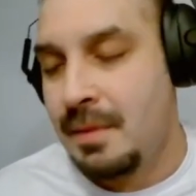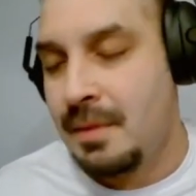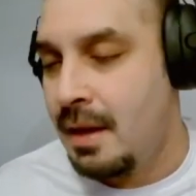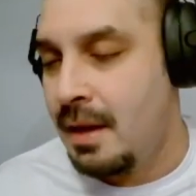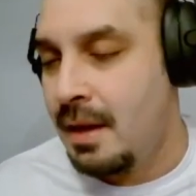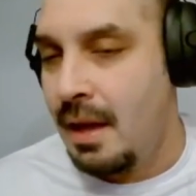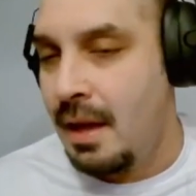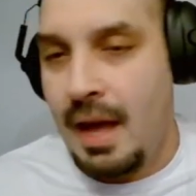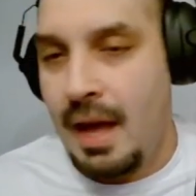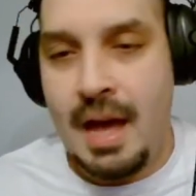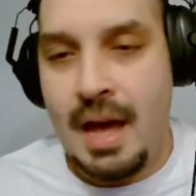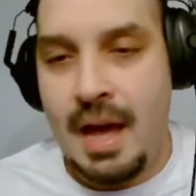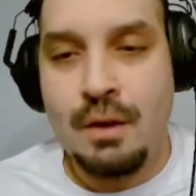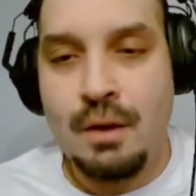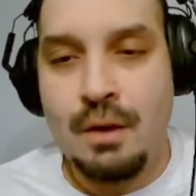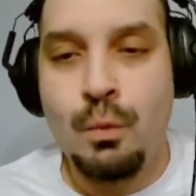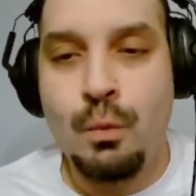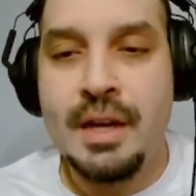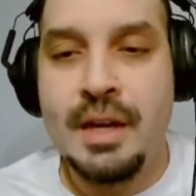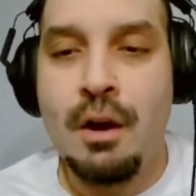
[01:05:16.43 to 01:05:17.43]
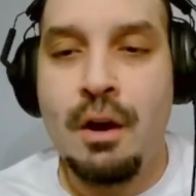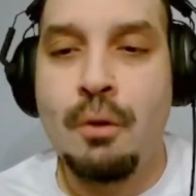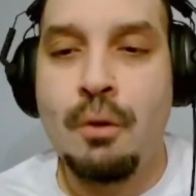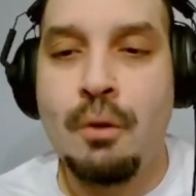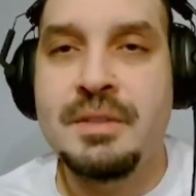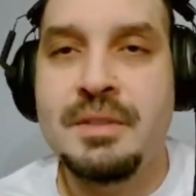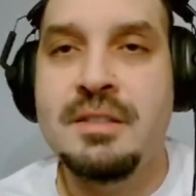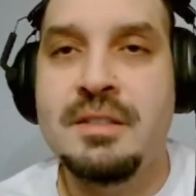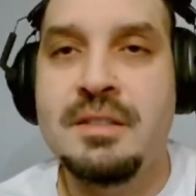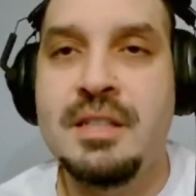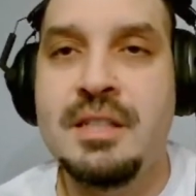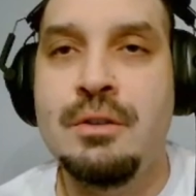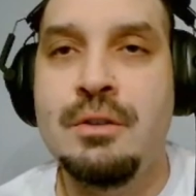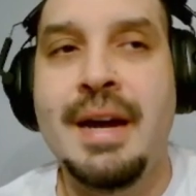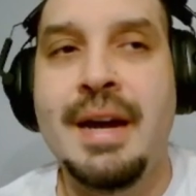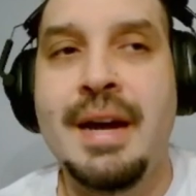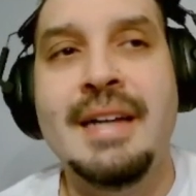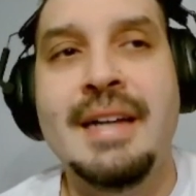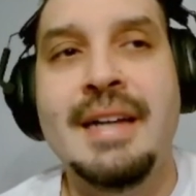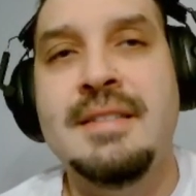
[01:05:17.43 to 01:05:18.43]
And we hope to see you guys
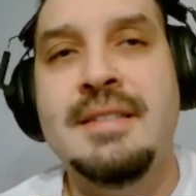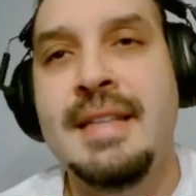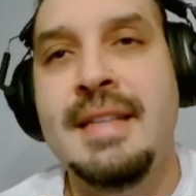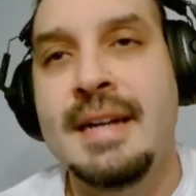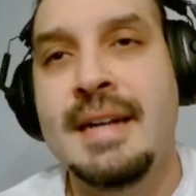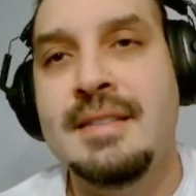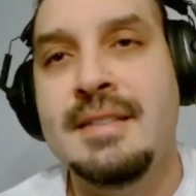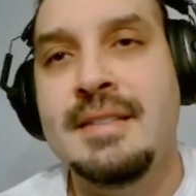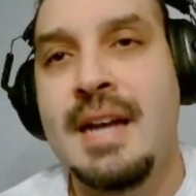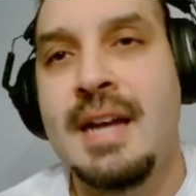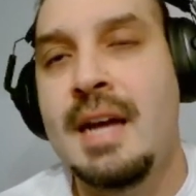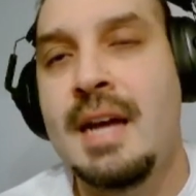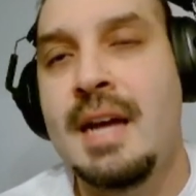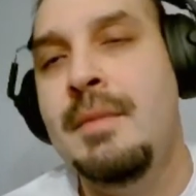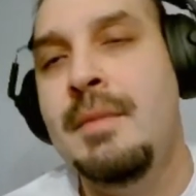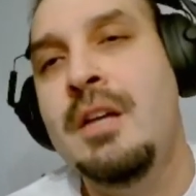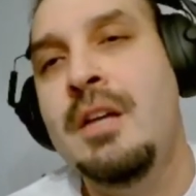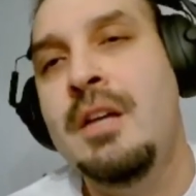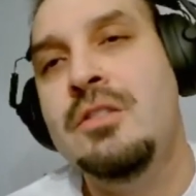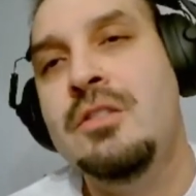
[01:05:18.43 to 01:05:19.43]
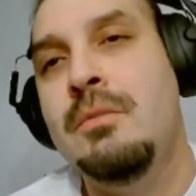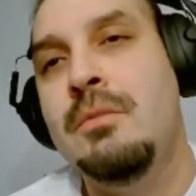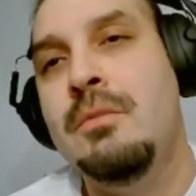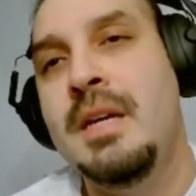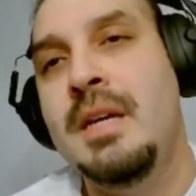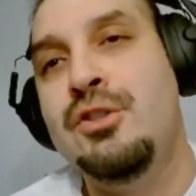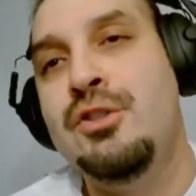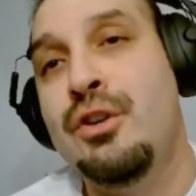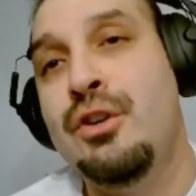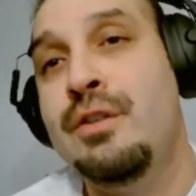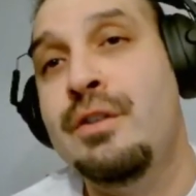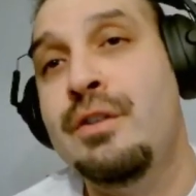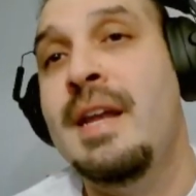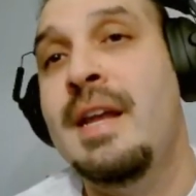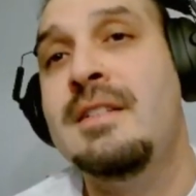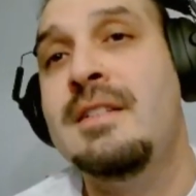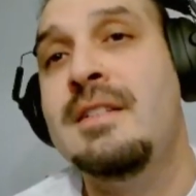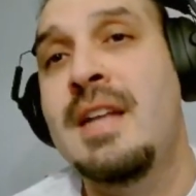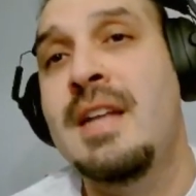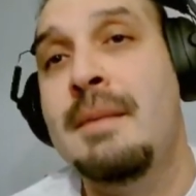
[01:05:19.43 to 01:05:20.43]
next time. So make sure next
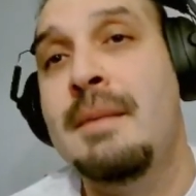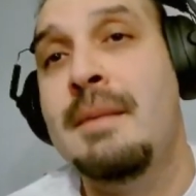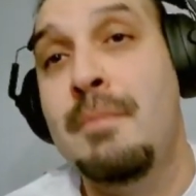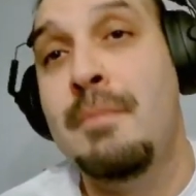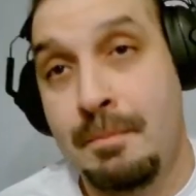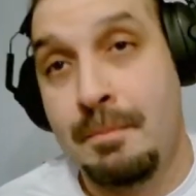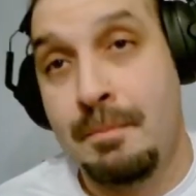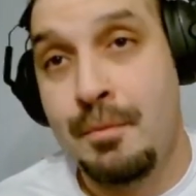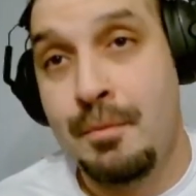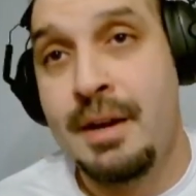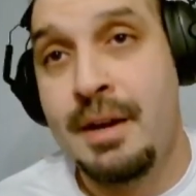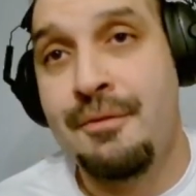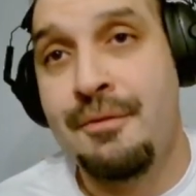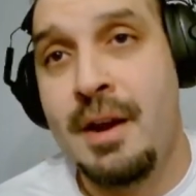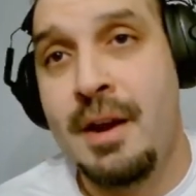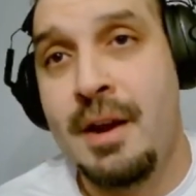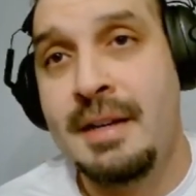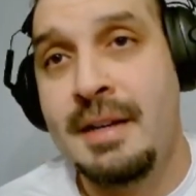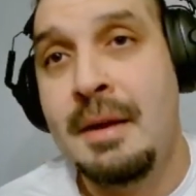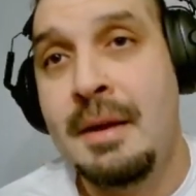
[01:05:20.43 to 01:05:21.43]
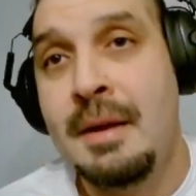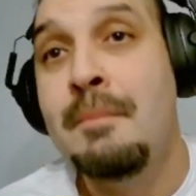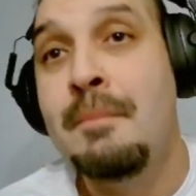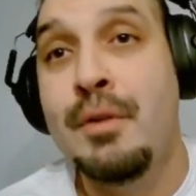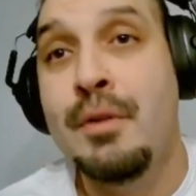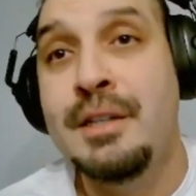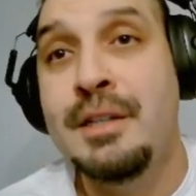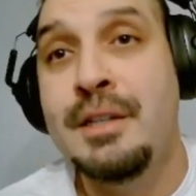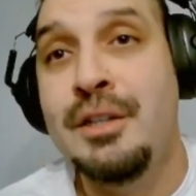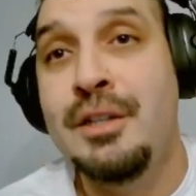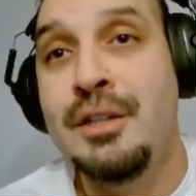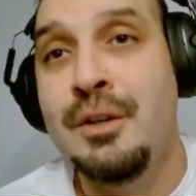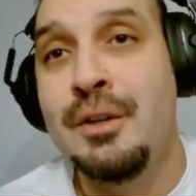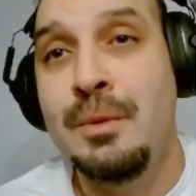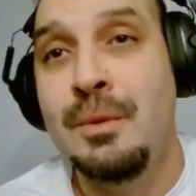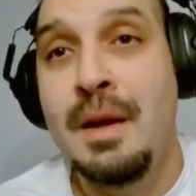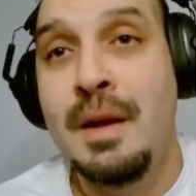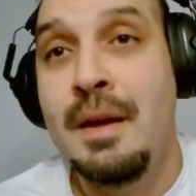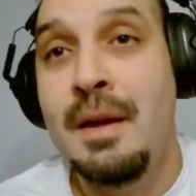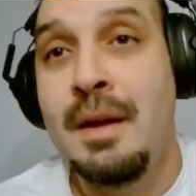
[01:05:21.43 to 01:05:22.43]
time, bring a friend, bring two,
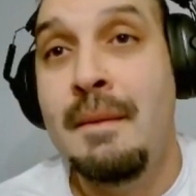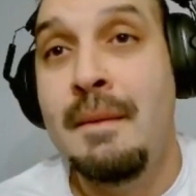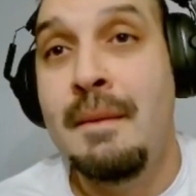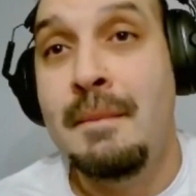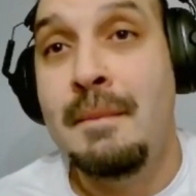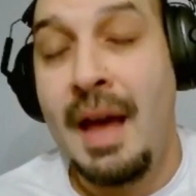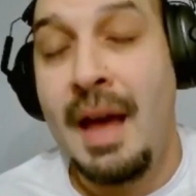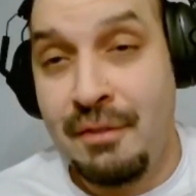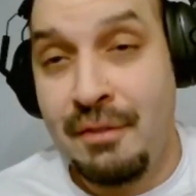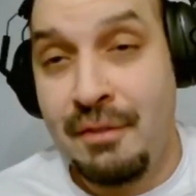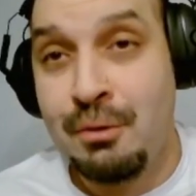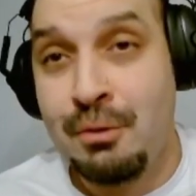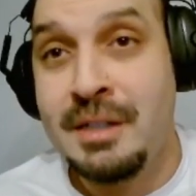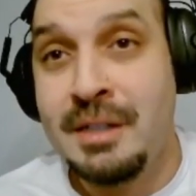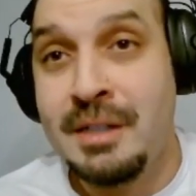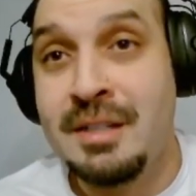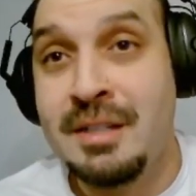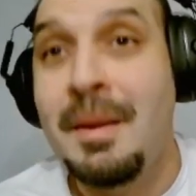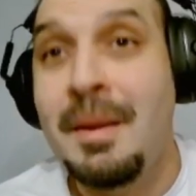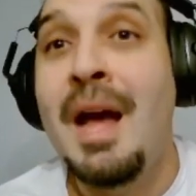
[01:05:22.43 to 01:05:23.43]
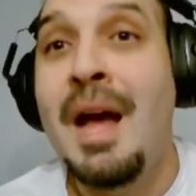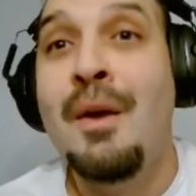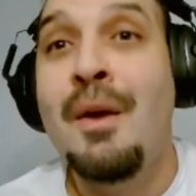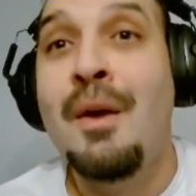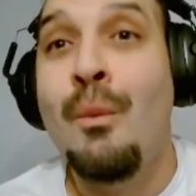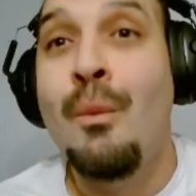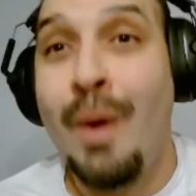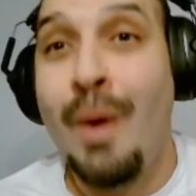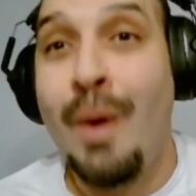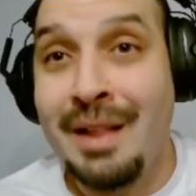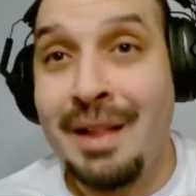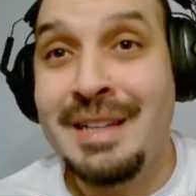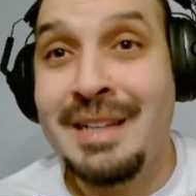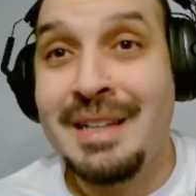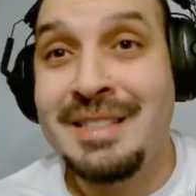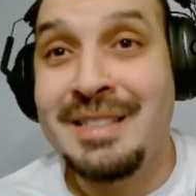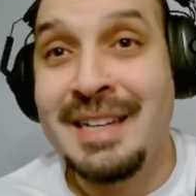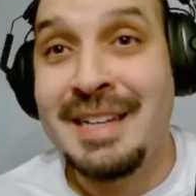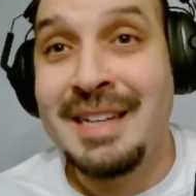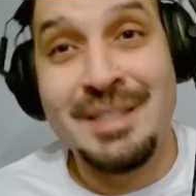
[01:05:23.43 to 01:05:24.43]
have a threesome while listening to
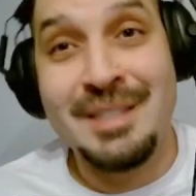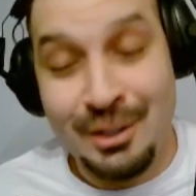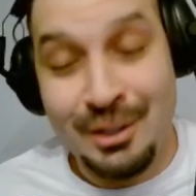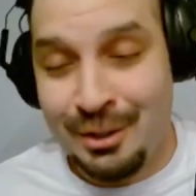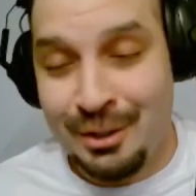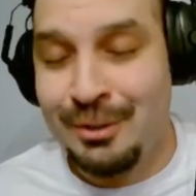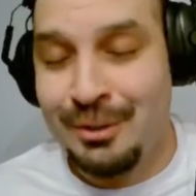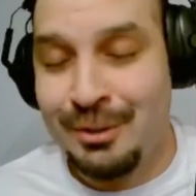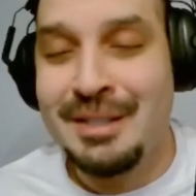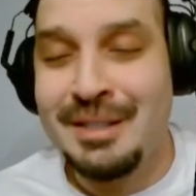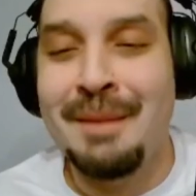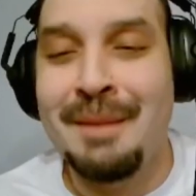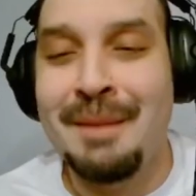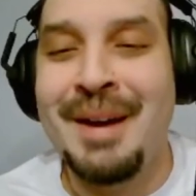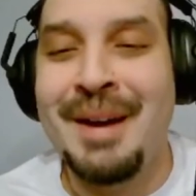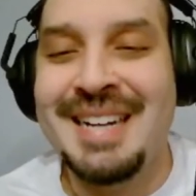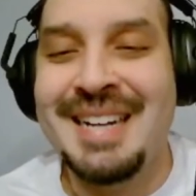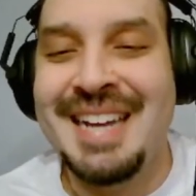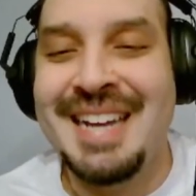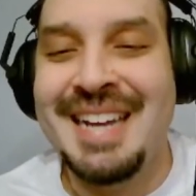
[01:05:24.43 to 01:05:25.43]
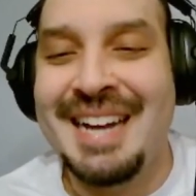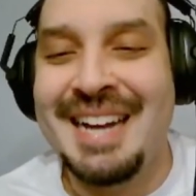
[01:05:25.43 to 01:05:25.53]
the Drons Lair Podcast.